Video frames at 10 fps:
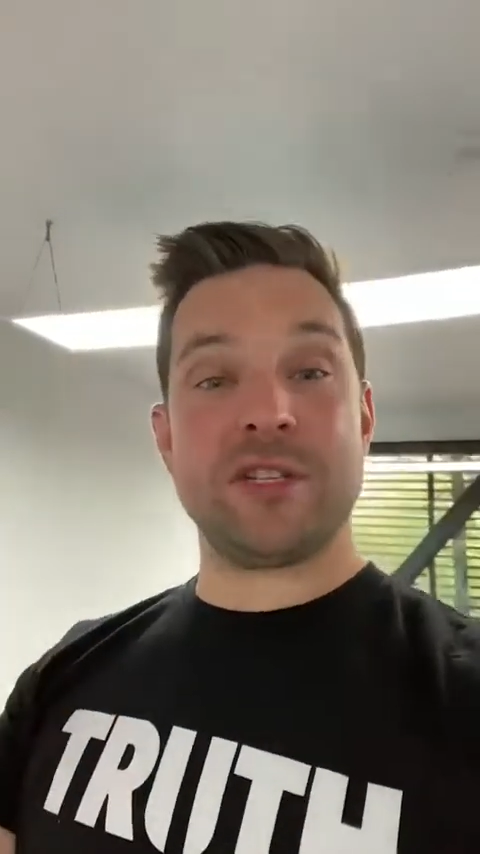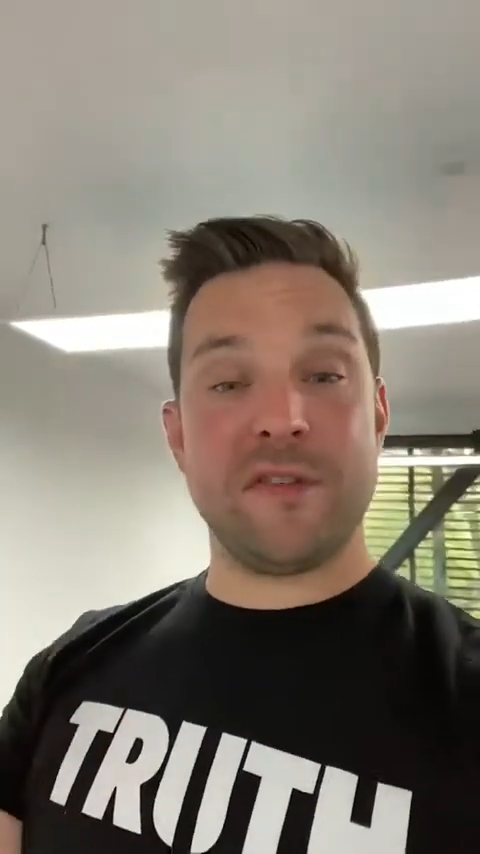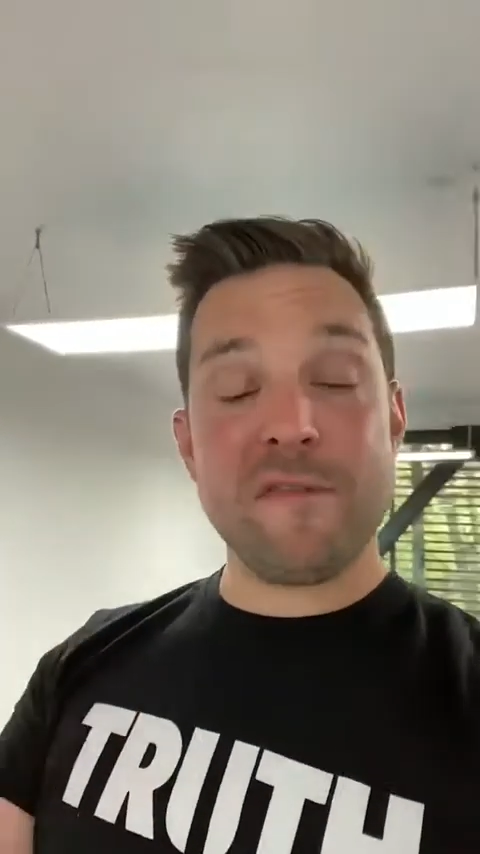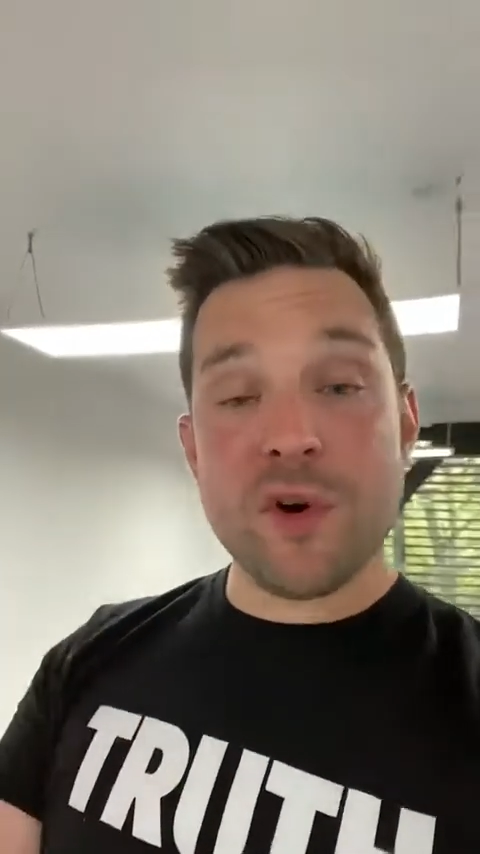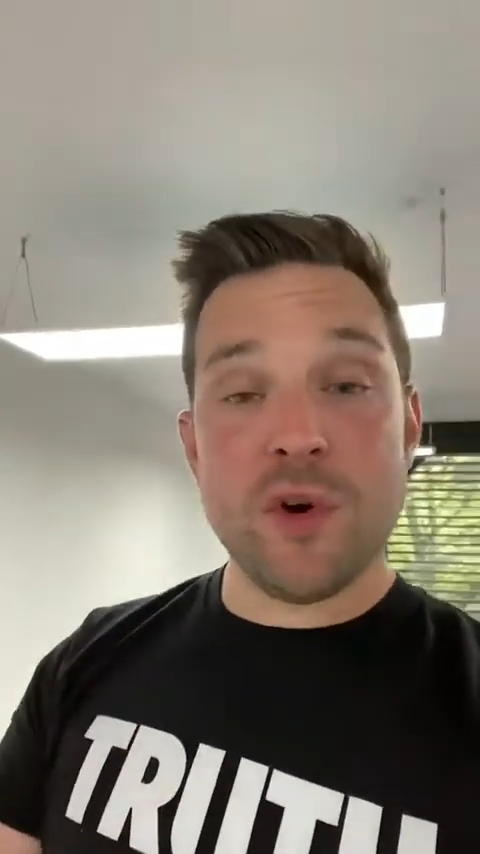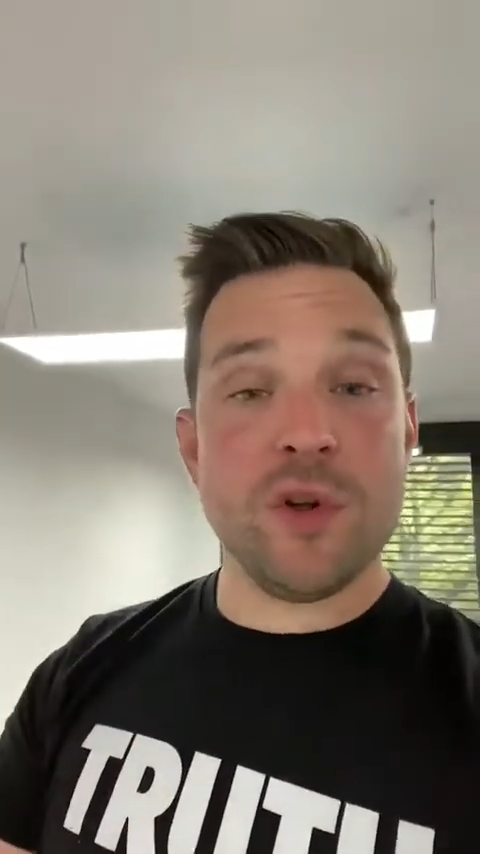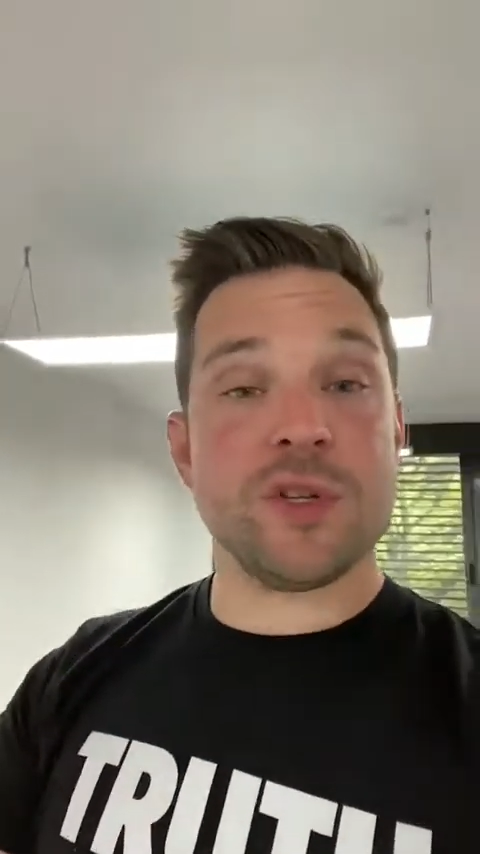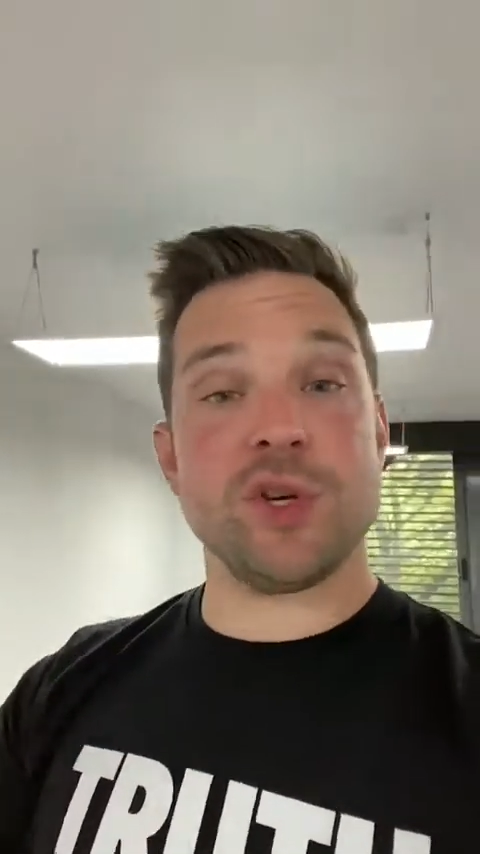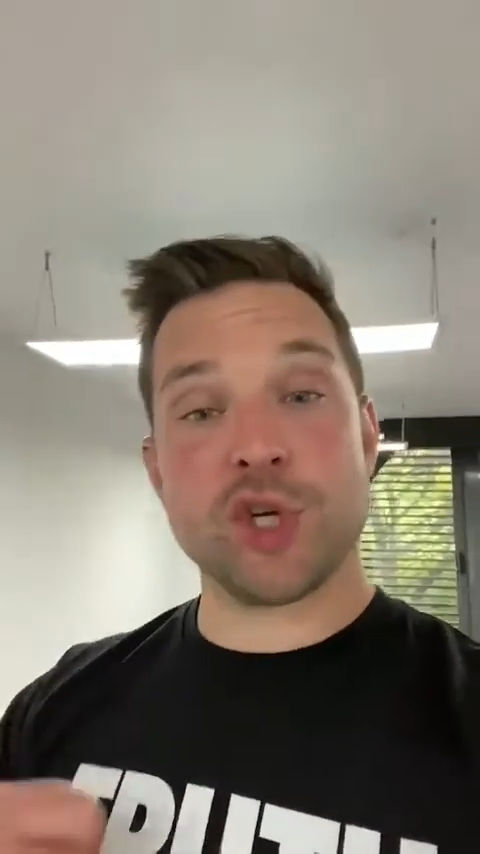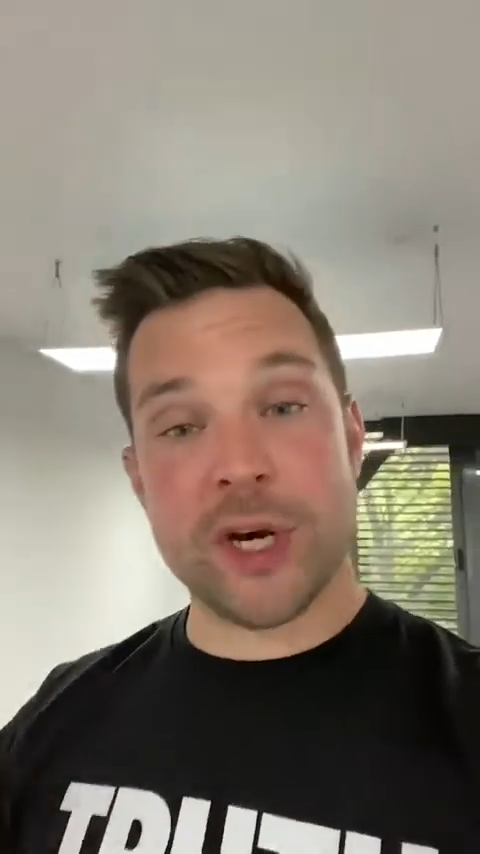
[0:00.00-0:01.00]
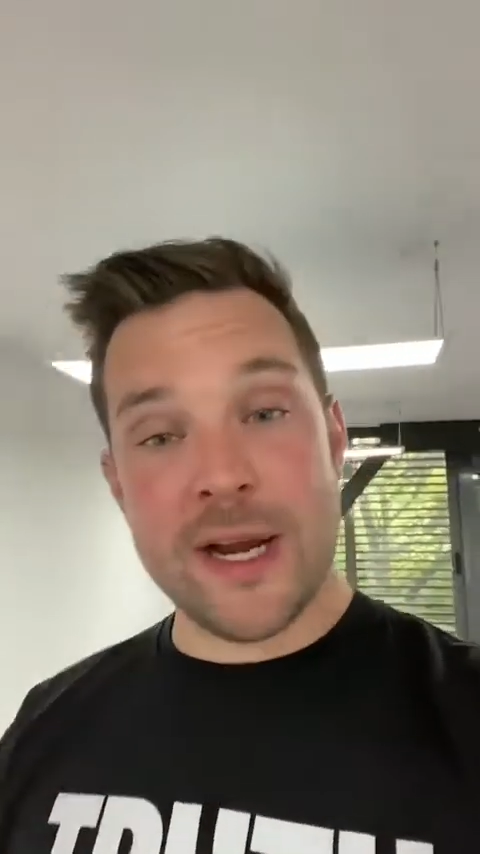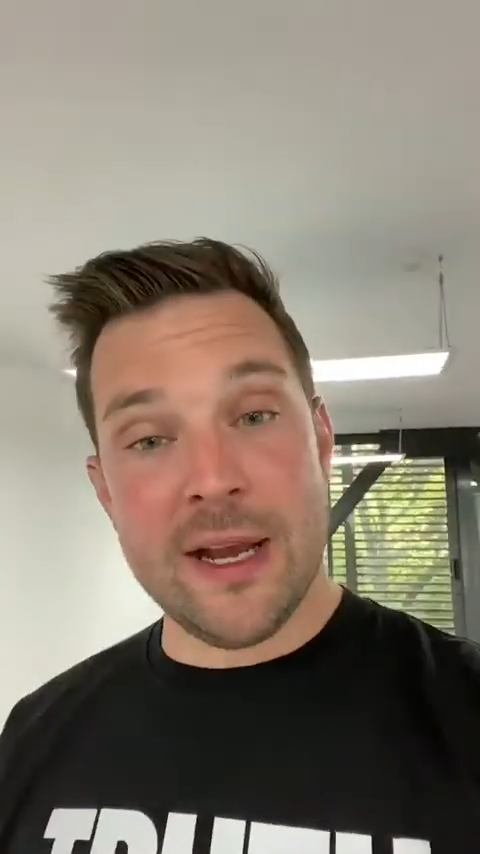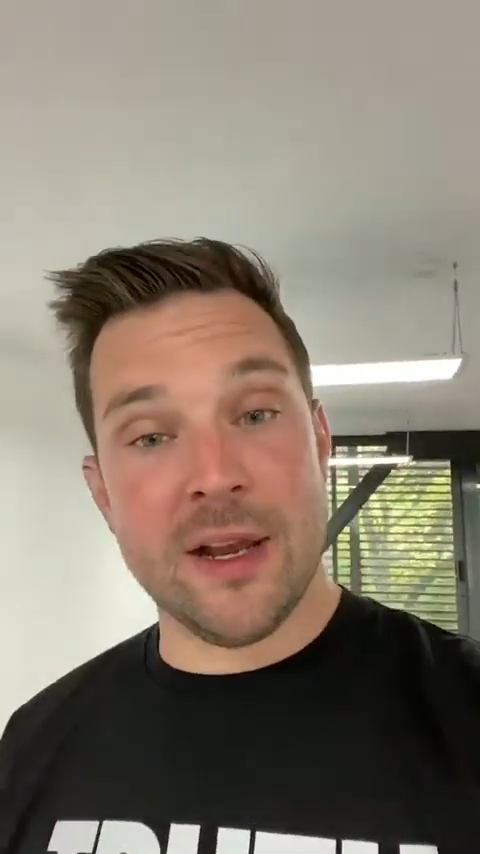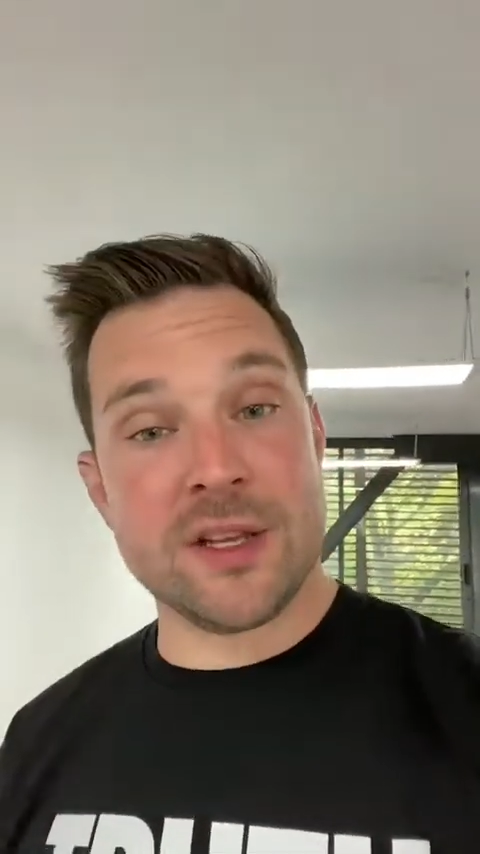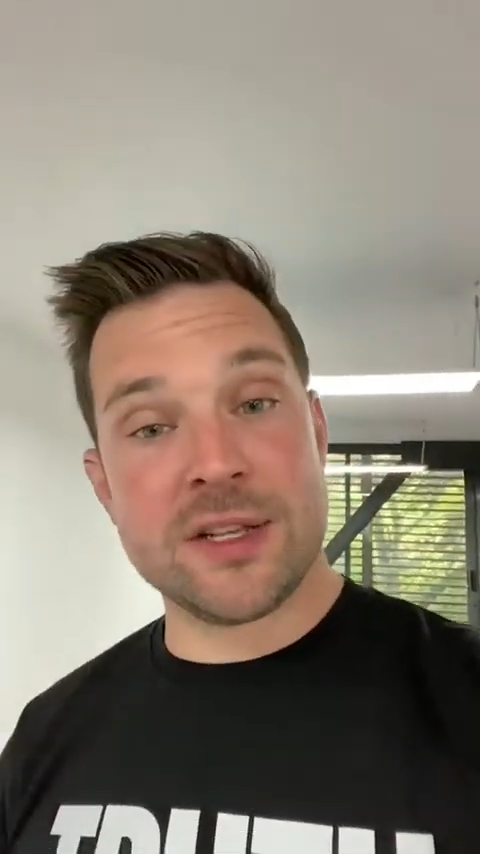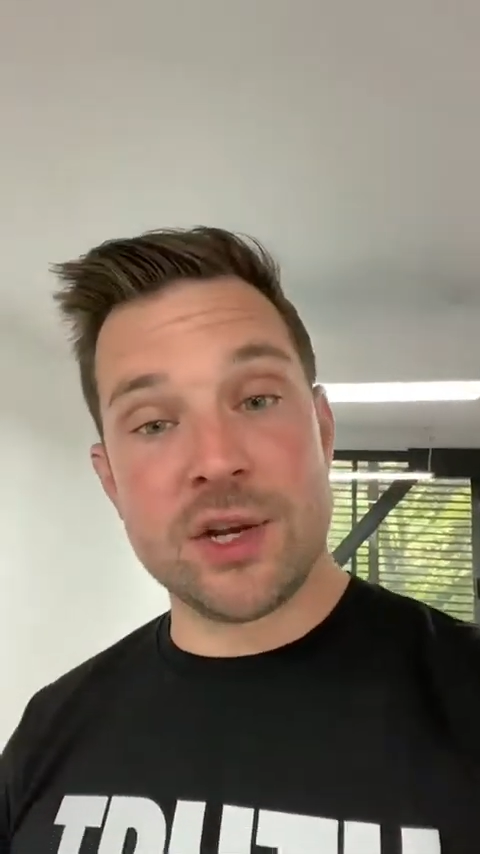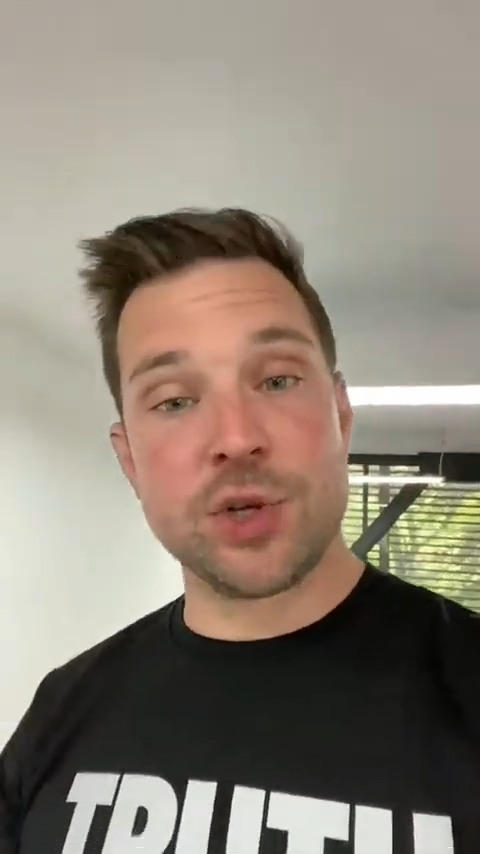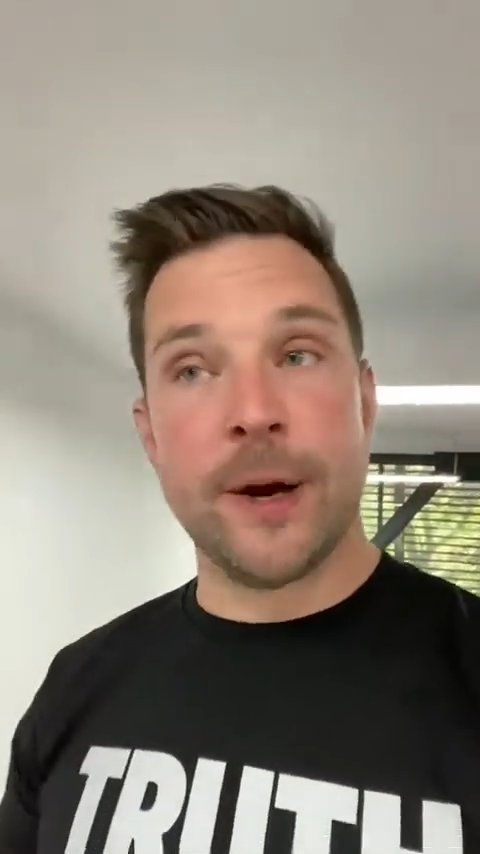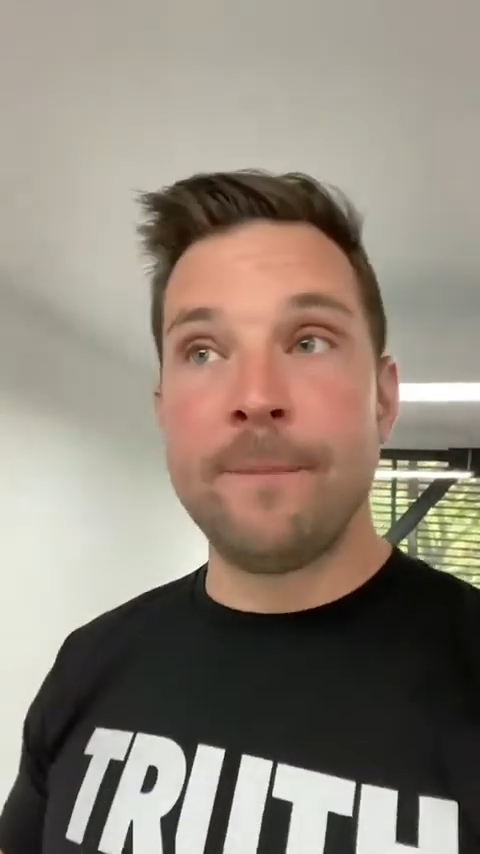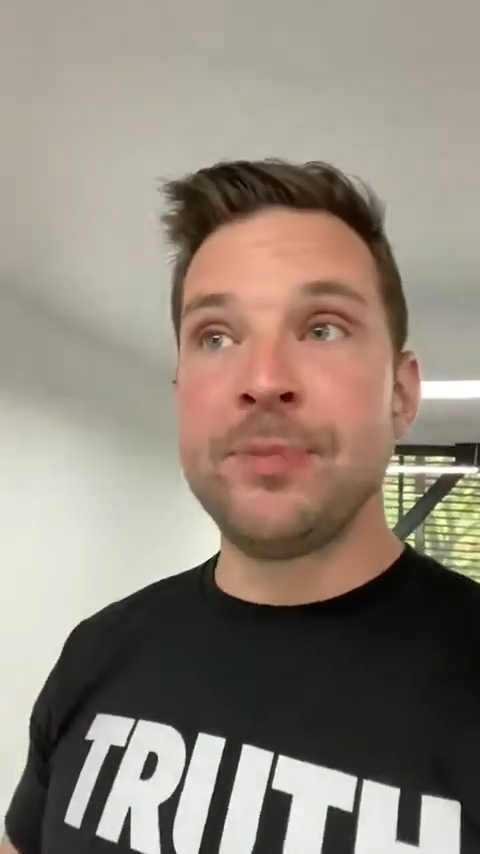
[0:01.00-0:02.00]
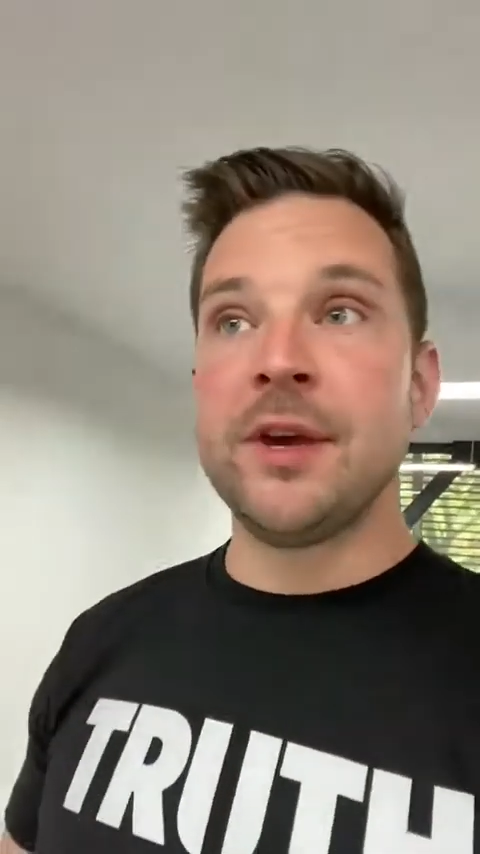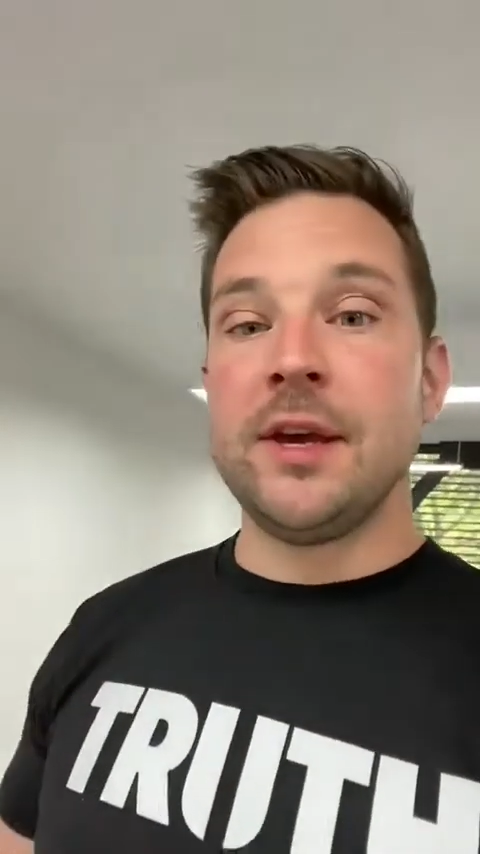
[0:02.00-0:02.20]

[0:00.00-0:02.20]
foods and training, etc.,